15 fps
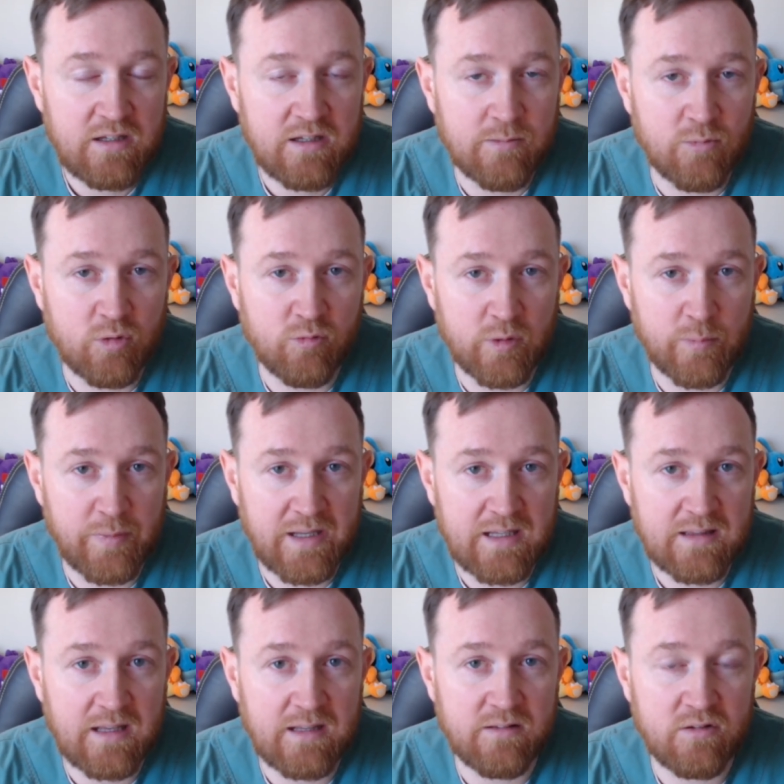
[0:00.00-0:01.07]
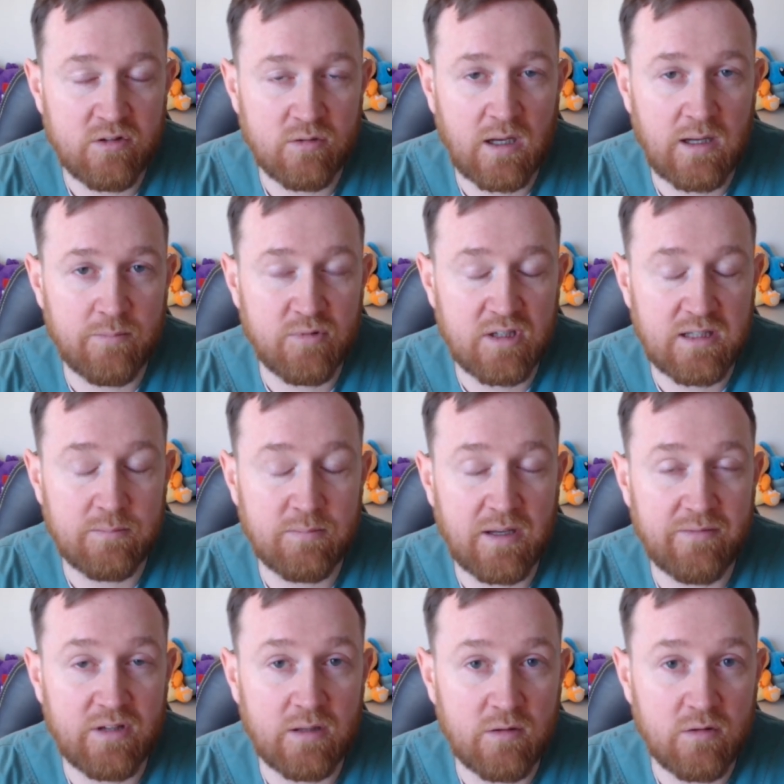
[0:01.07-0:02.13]
and we'll repeat that up to him
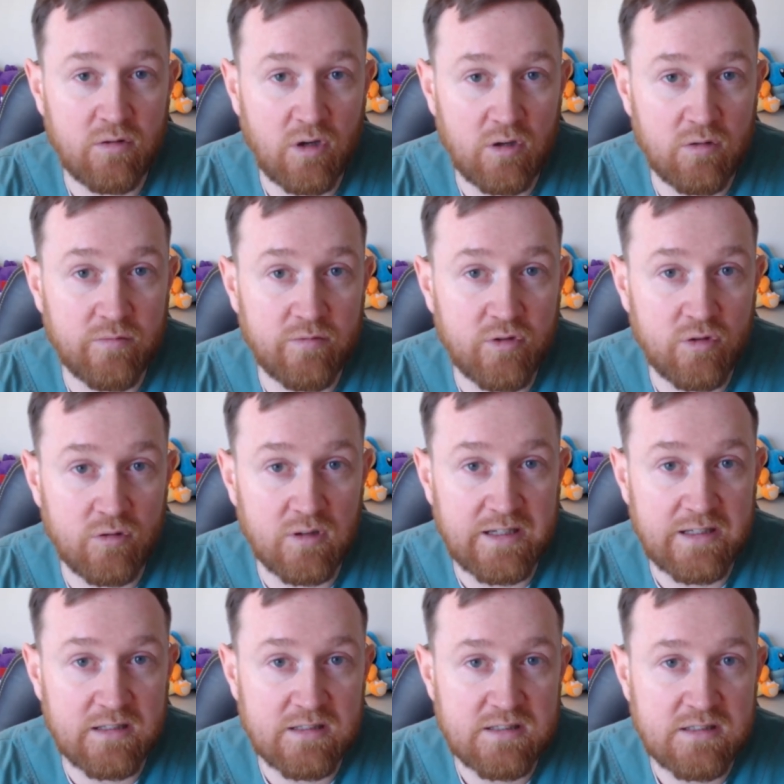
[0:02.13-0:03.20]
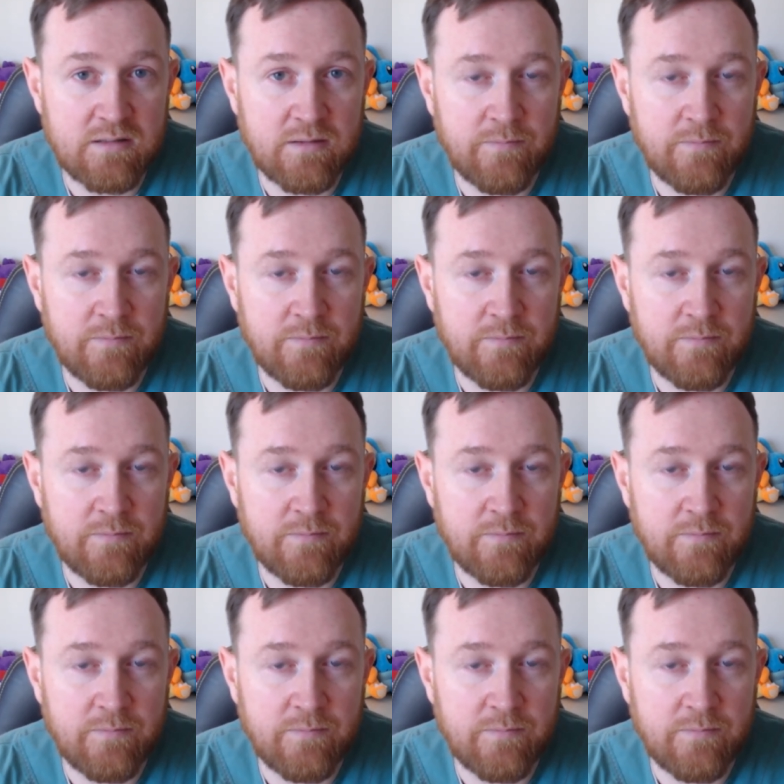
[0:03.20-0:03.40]
having a total of 2 litres,